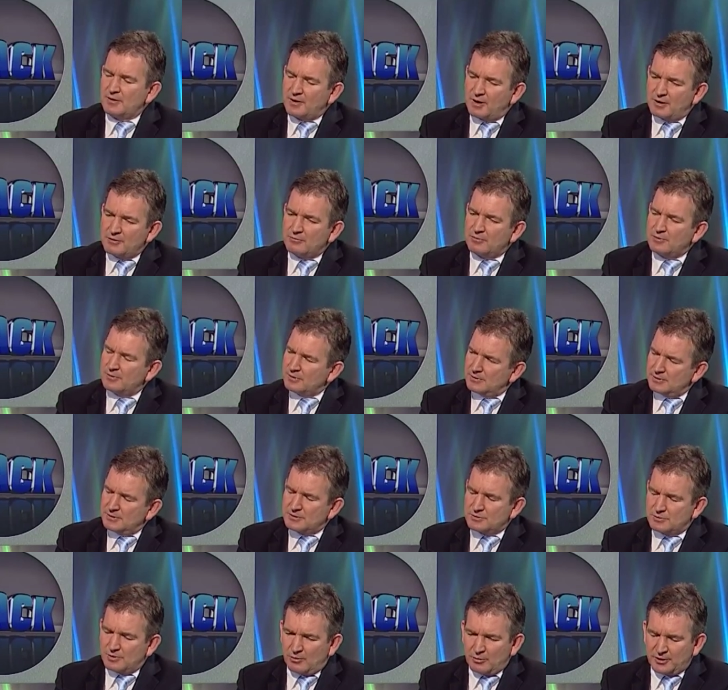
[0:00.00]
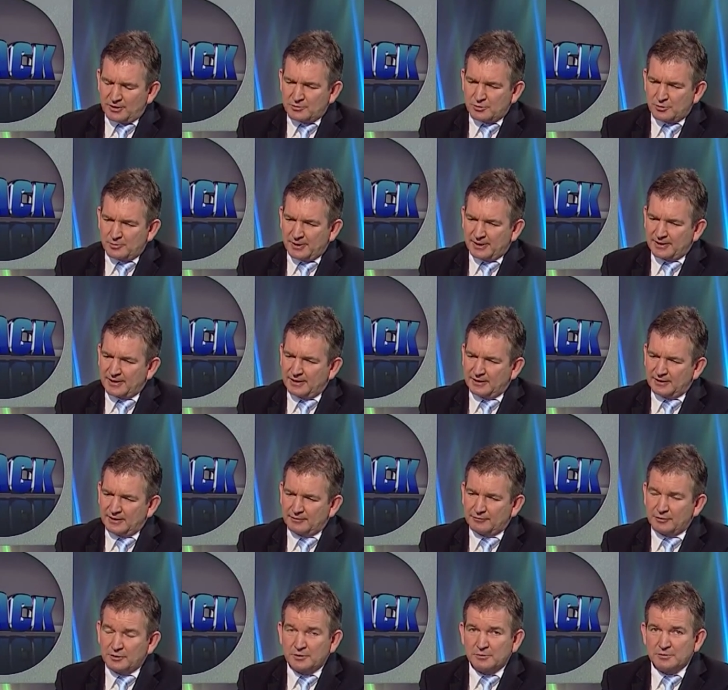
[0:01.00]
I, I want to talk about Carl
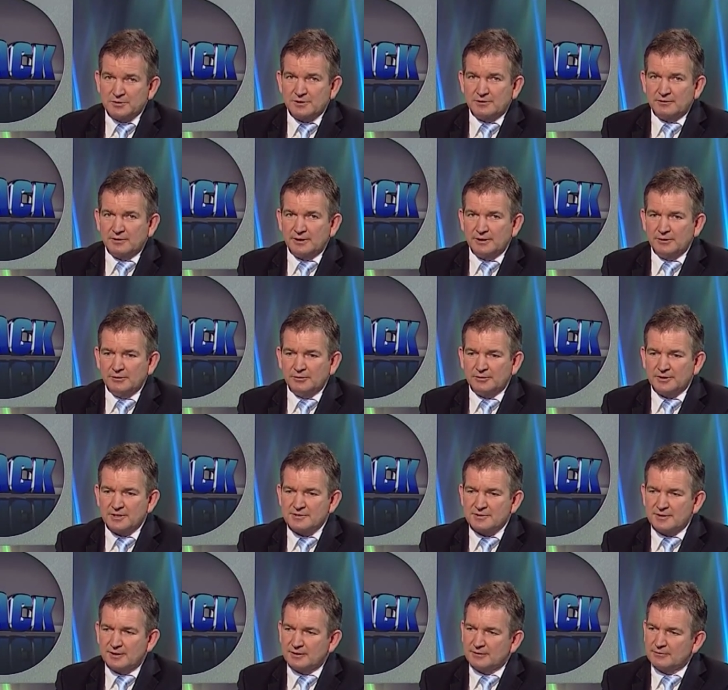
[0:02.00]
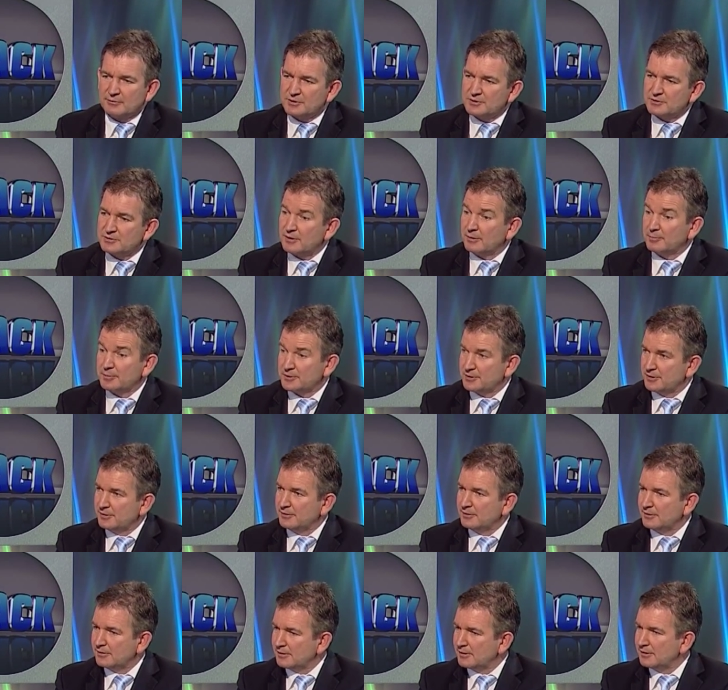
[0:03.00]
Alford, who was in the Herald yesterday, which is
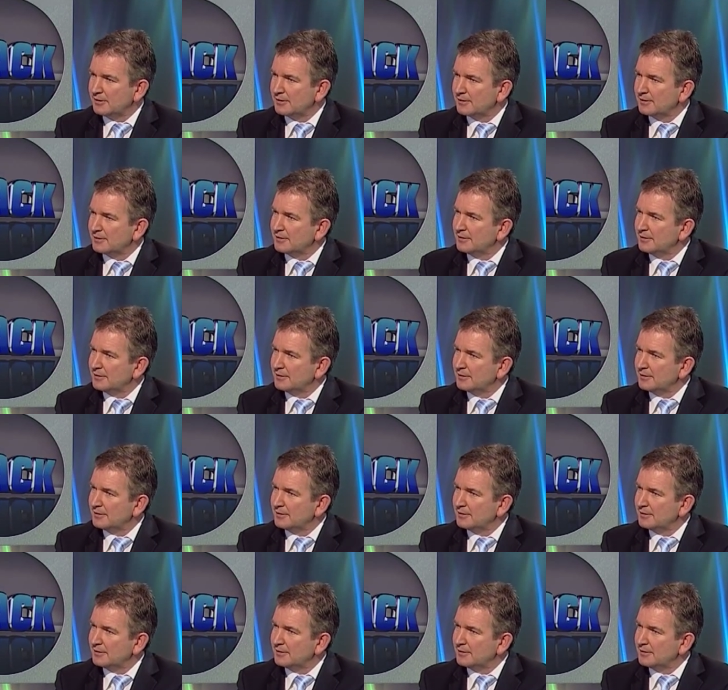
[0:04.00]
opportune. Uh, oh.